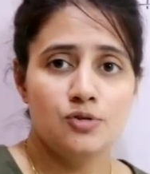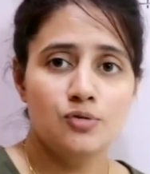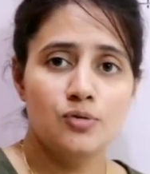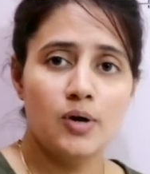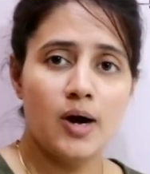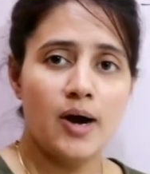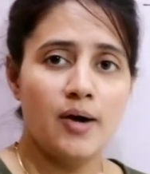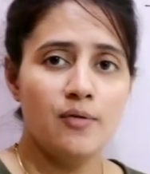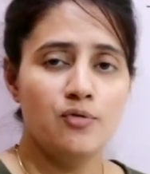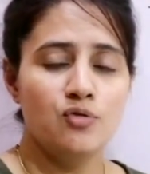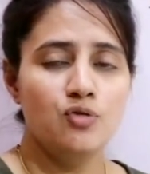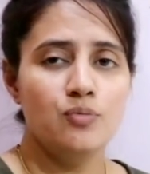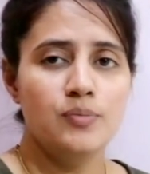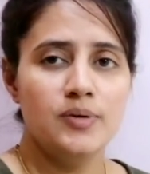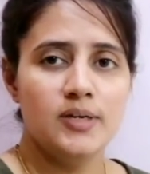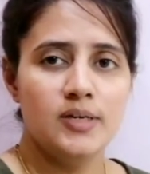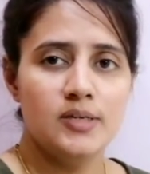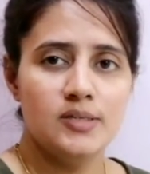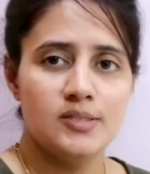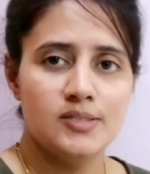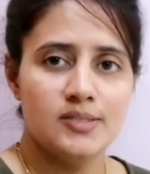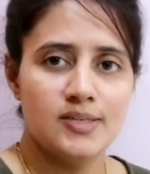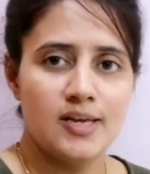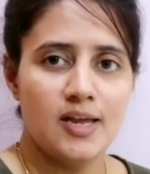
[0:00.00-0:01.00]
You have to
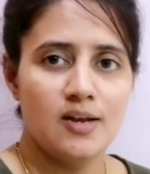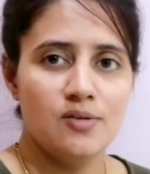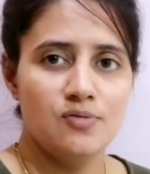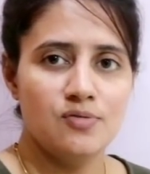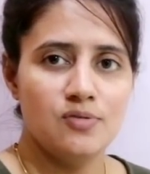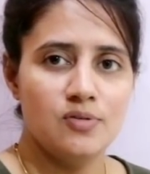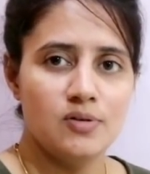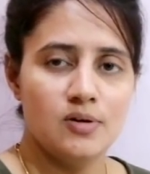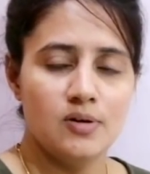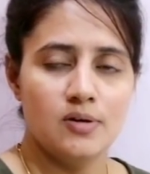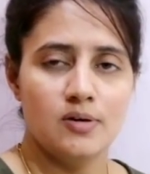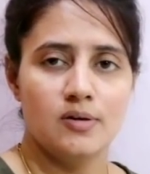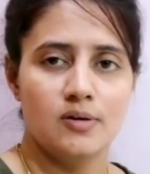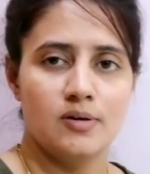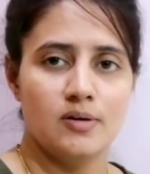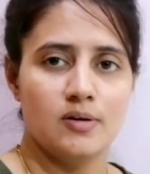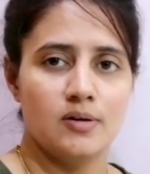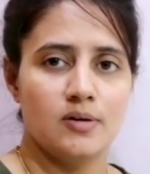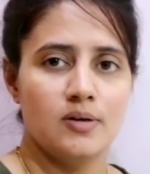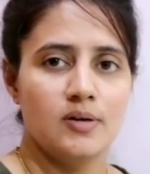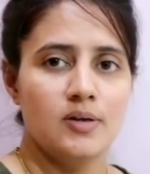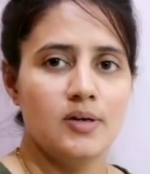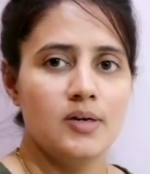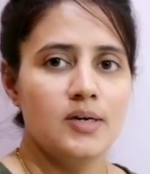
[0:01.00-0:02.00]
be a
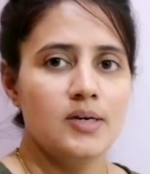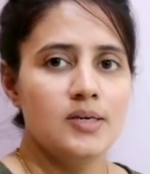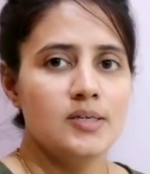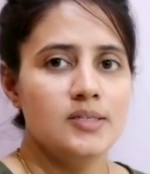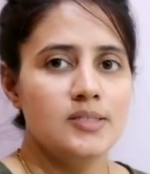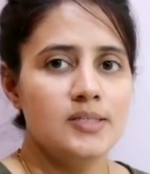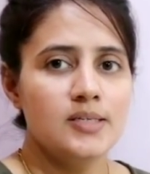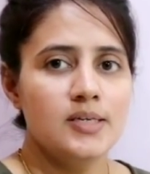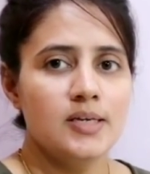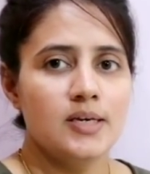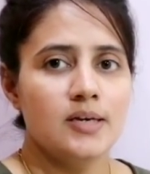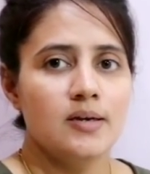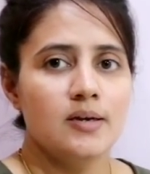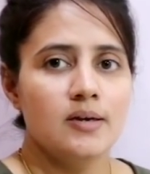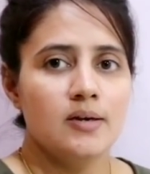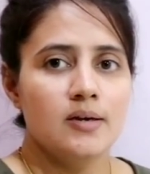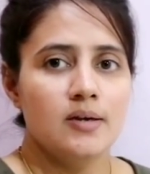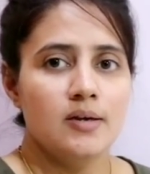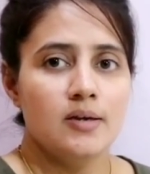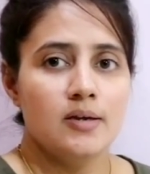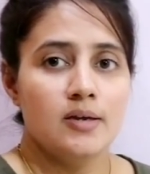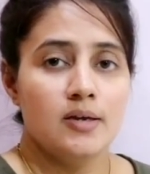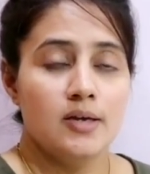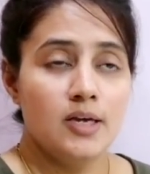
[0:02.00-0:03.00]
self-learner. See,
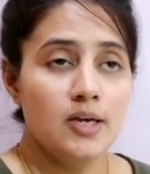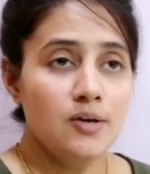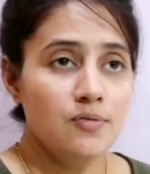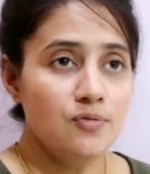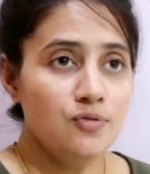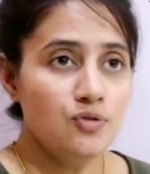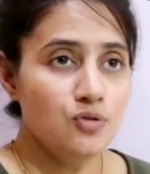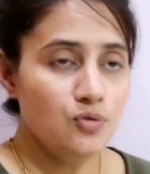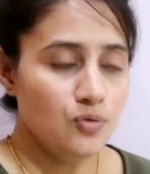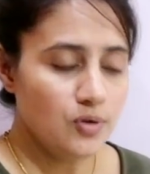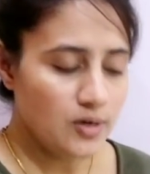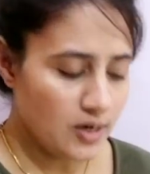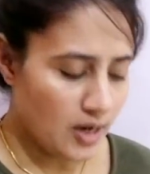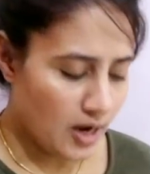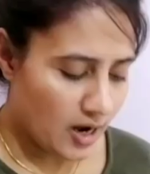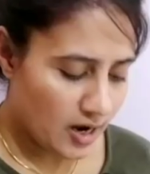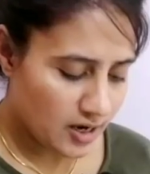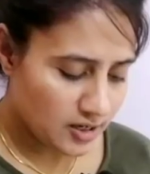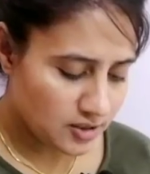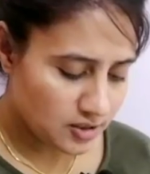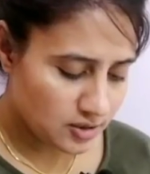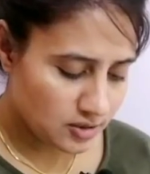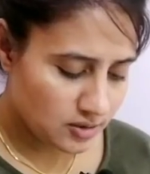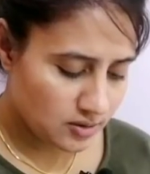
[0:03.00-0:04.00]
if you will
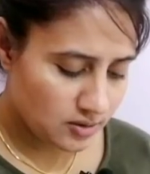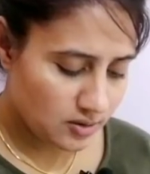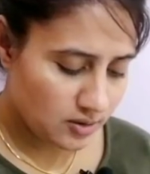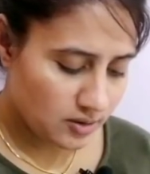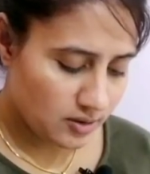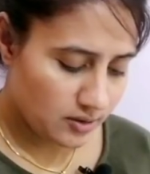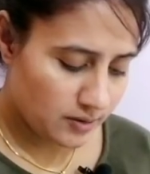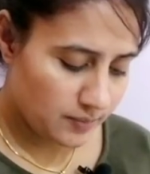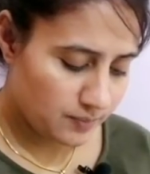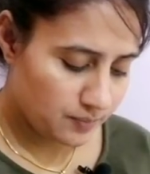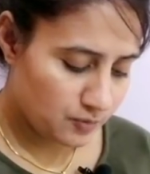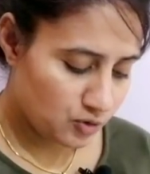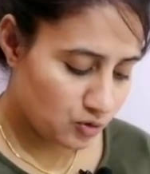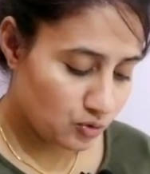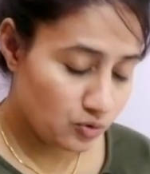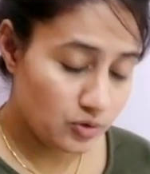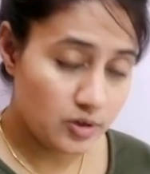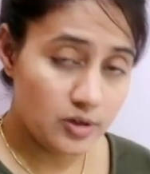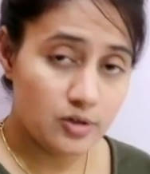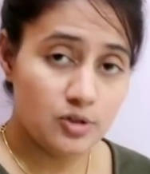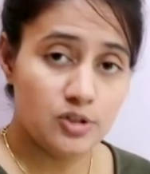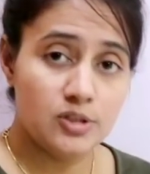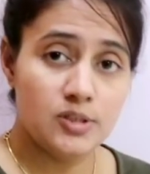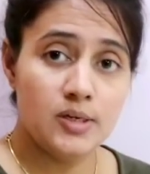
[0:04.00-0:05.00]
ask to
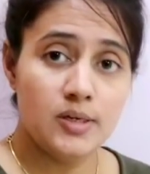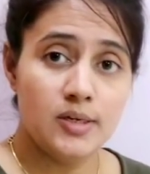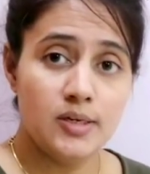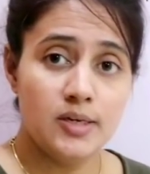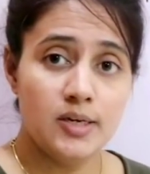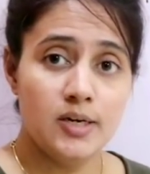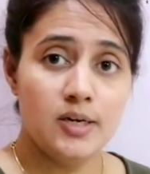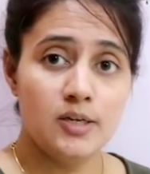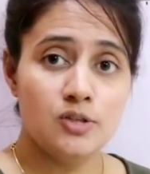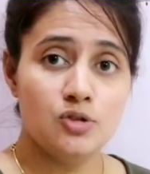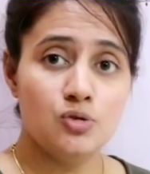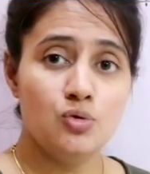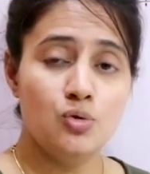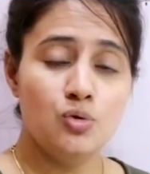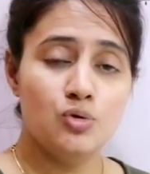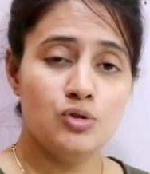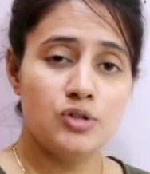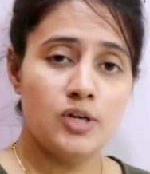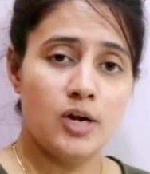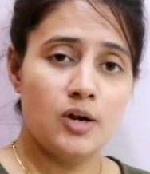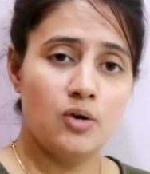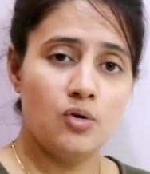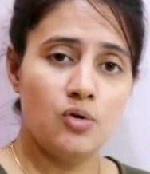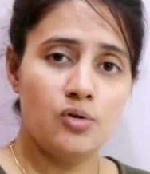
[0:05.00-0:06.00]
your seniors,
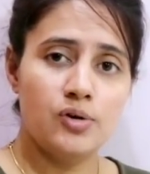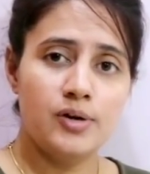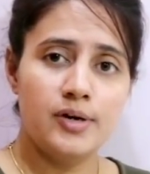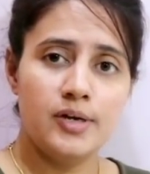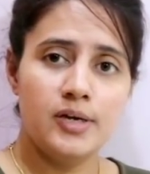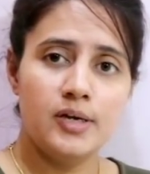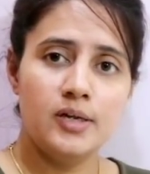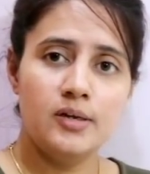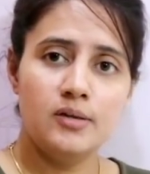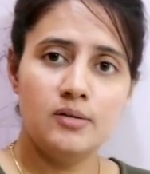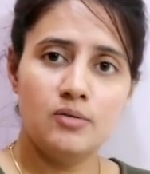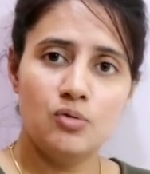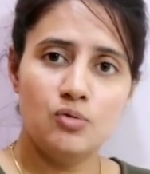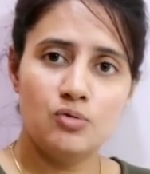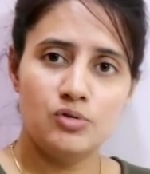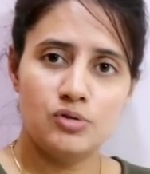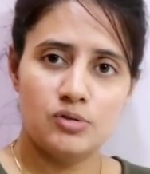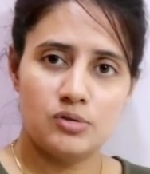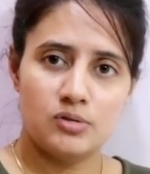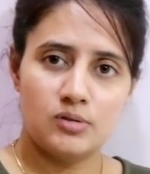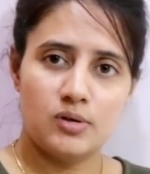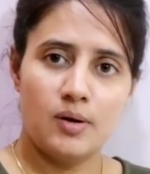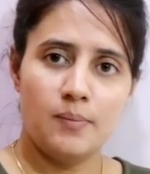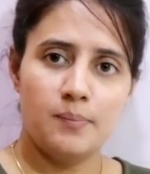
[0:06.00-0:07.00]
those are already in
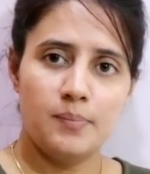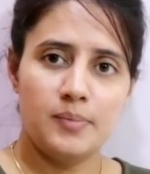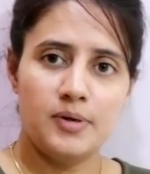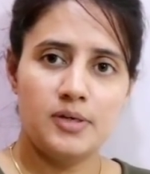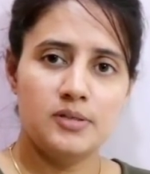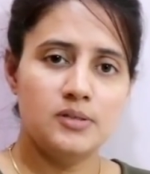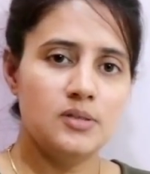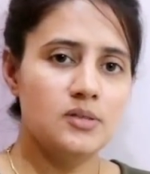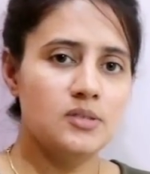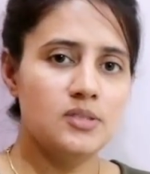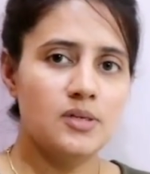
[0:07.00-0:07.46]
those companies,